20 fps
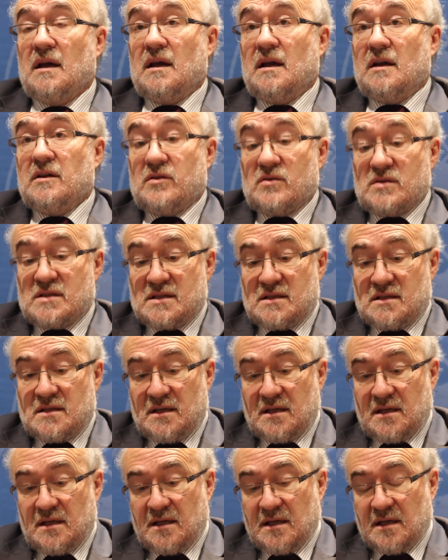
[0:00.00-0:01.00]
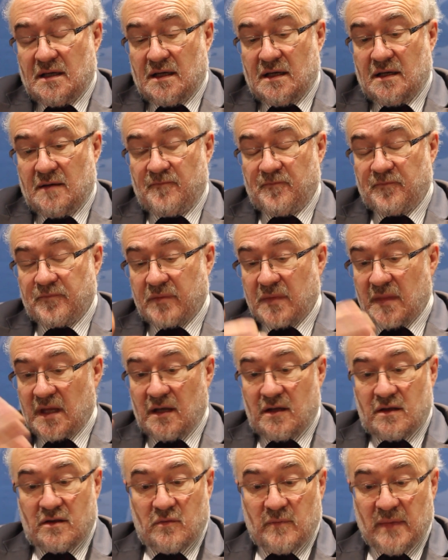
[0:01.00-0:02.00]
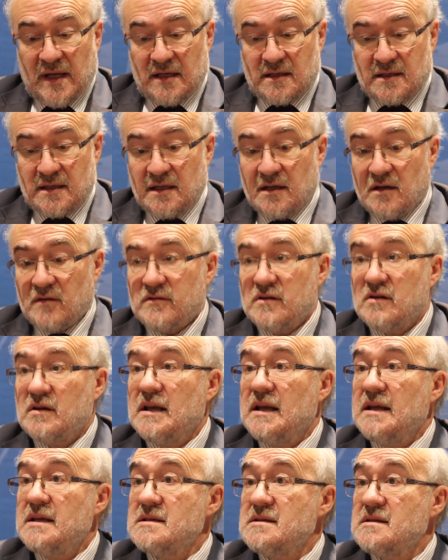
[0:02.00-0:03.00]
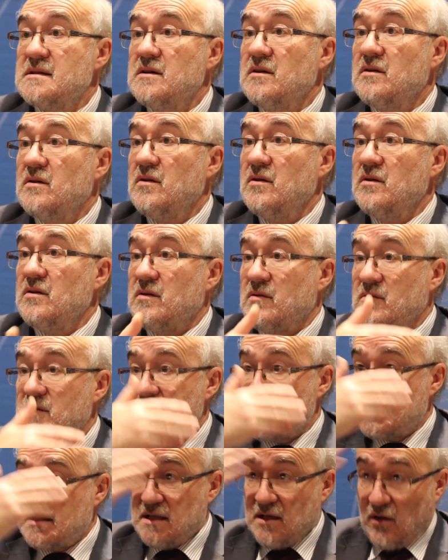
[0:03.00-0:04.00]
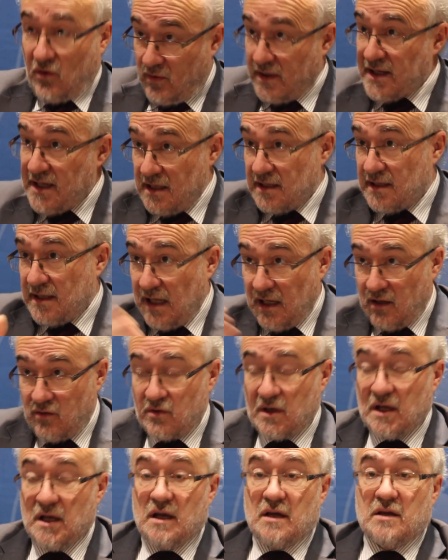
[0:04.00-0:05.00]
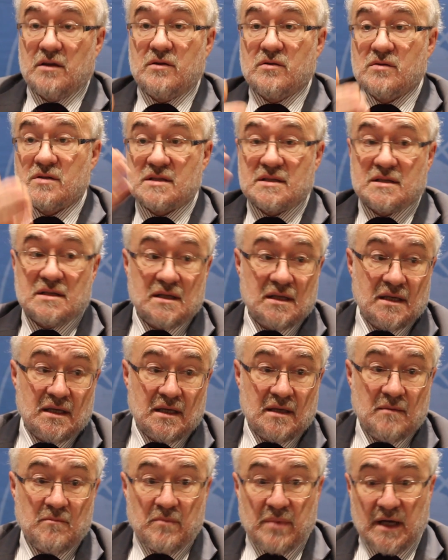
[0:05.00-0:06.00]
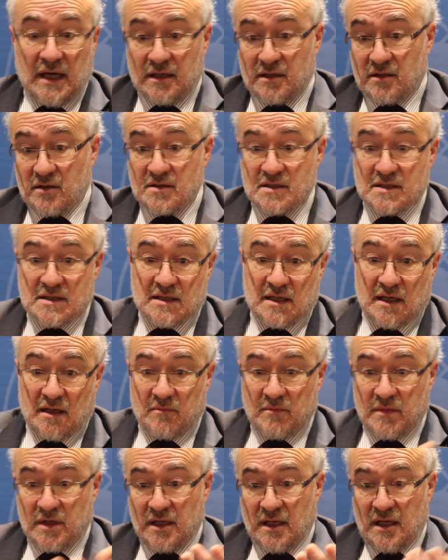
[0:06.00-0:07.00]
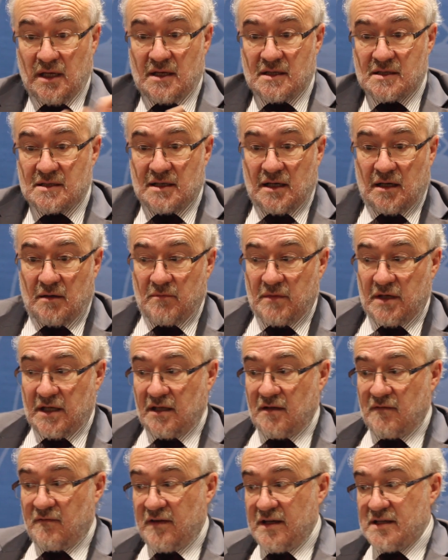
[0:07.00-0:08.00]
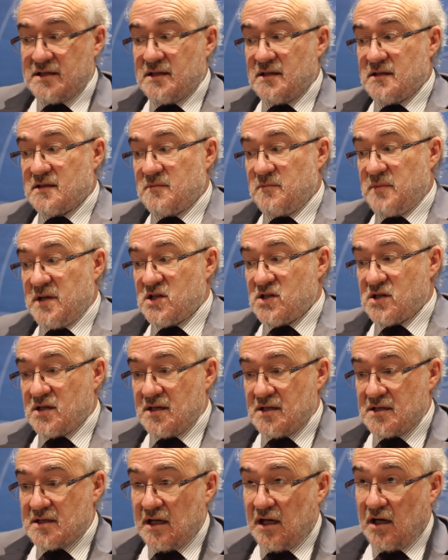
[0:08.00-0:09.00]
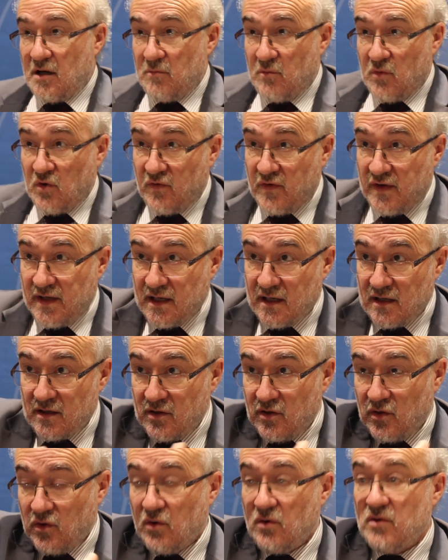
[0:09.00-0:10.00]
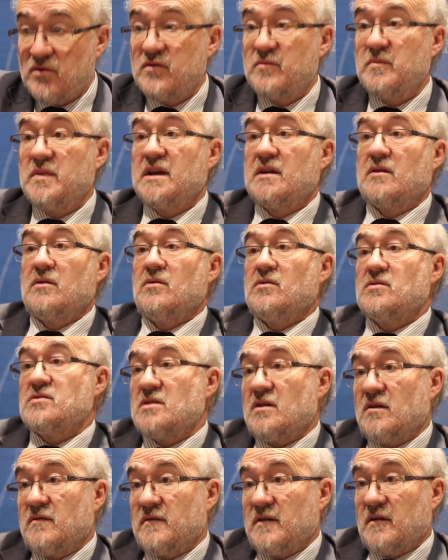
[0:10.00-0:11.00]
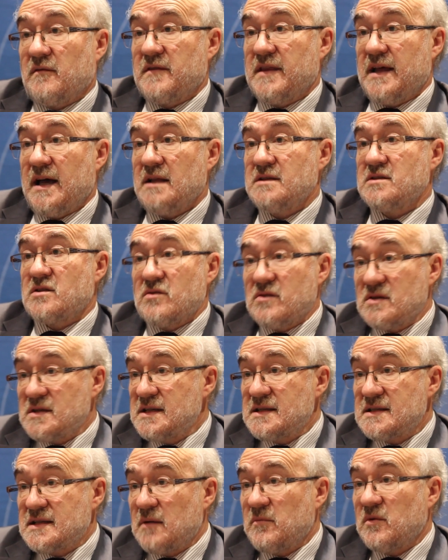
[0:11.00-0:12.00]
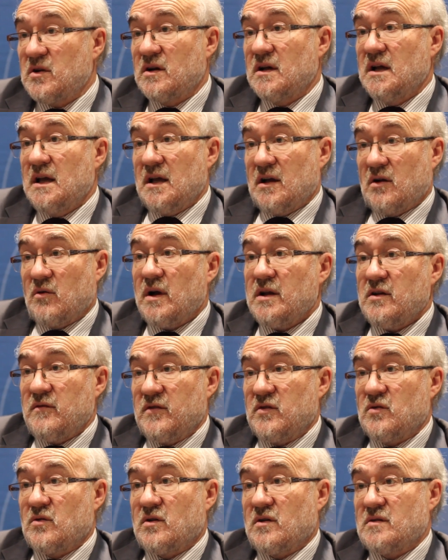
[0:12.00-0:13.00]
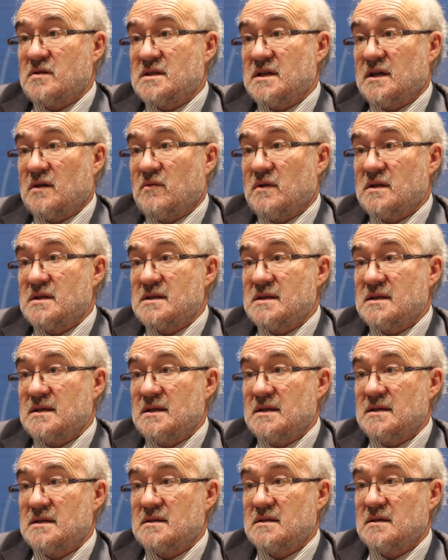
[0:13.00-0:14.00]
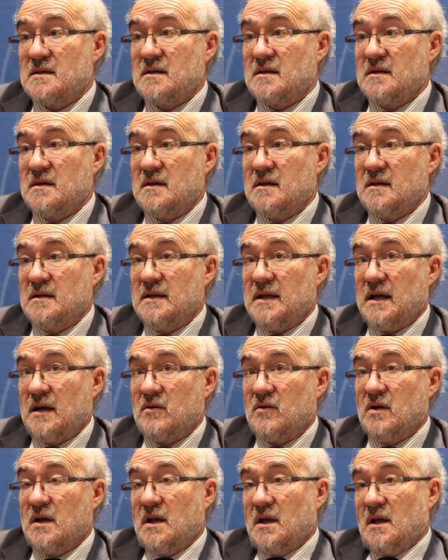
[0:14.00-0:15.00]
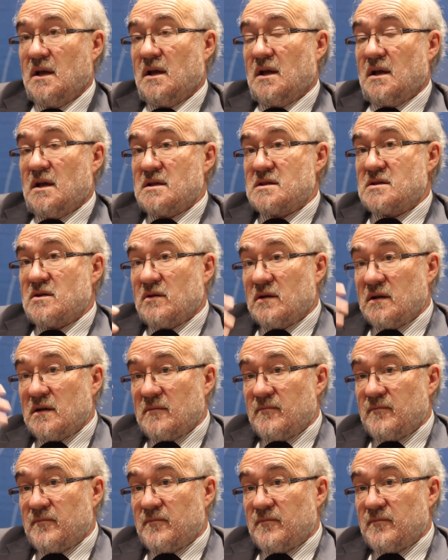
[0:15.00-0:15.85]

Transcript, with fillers: uh, you see um, the melting of the glacier you see already now you see impact on some some invasive species are moving north because of, of that so you see some quite a few consequences uh, now so